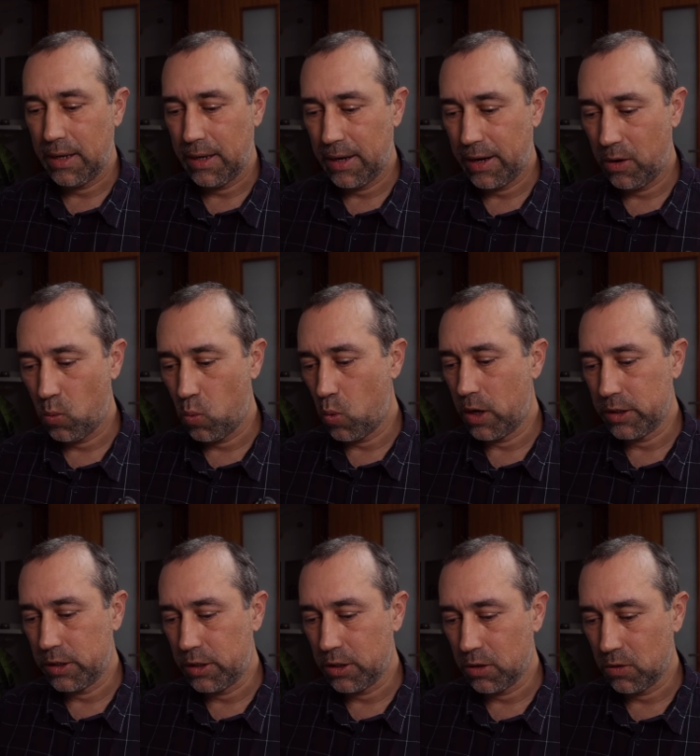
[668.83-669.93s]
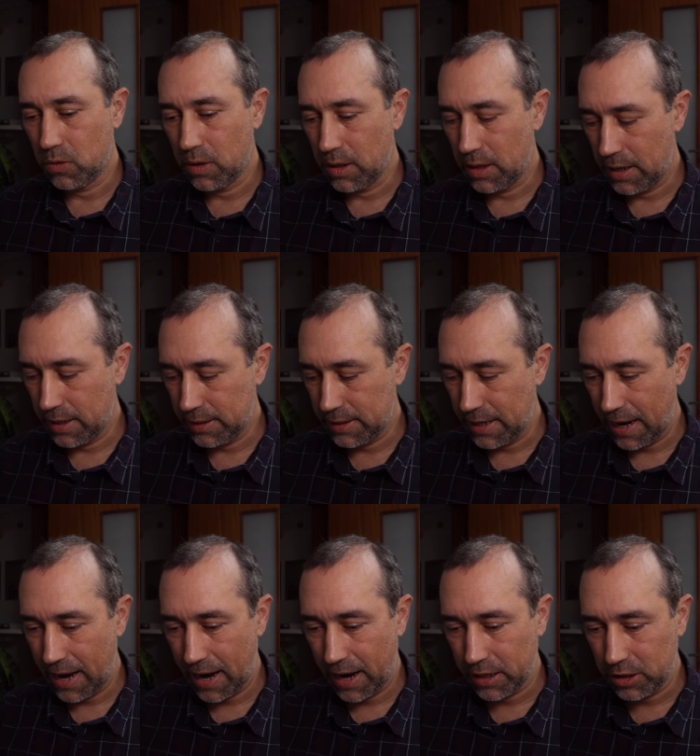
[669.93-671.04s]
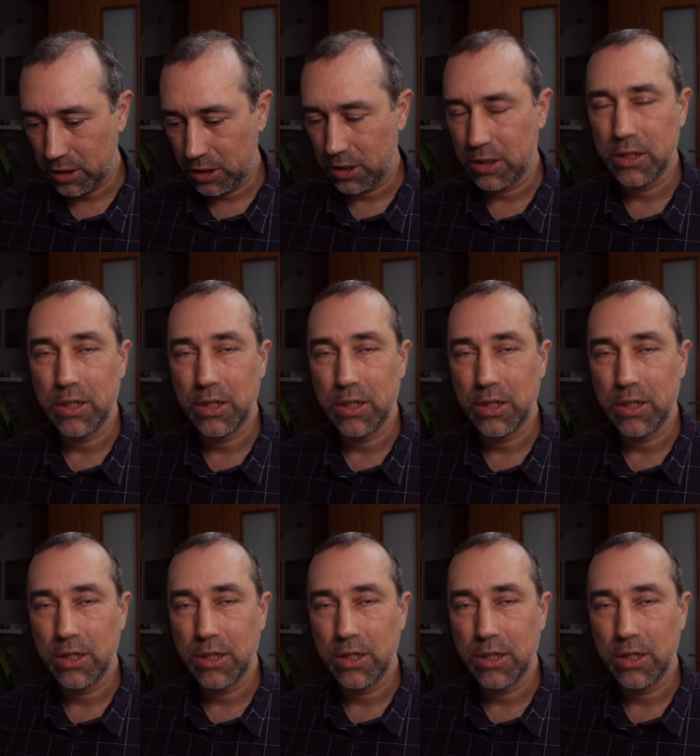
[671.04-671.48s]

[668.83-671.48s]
that I want to attach